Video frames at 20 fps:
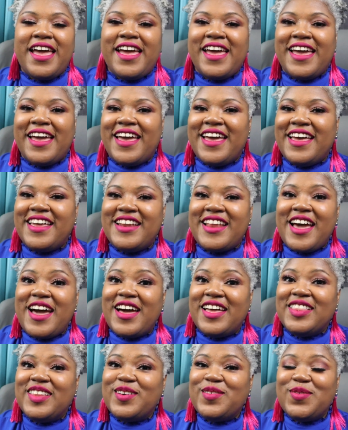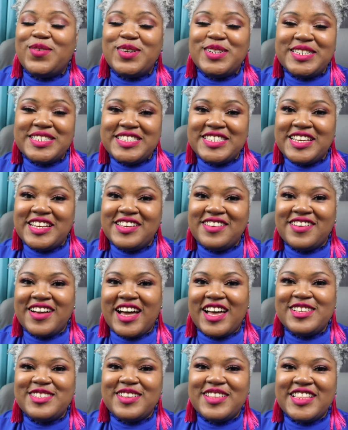And I look forward to seeing you
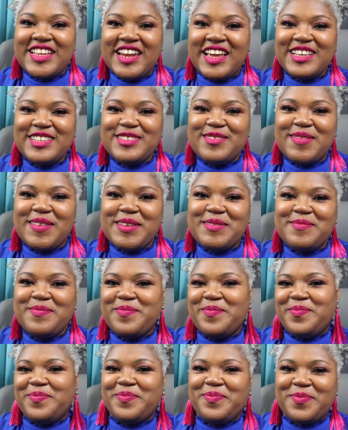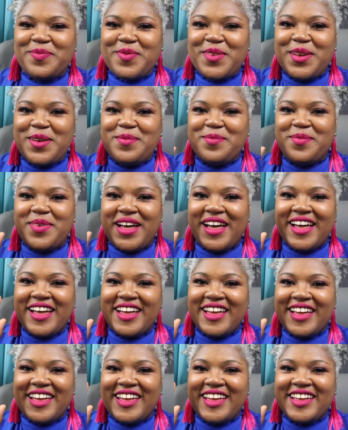guys on the next one.
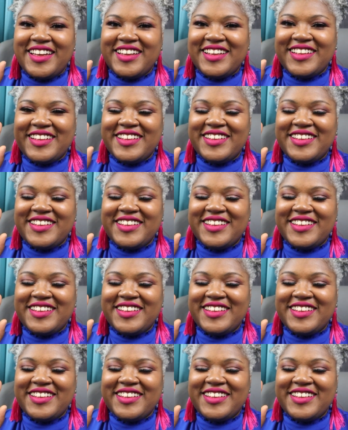Bye.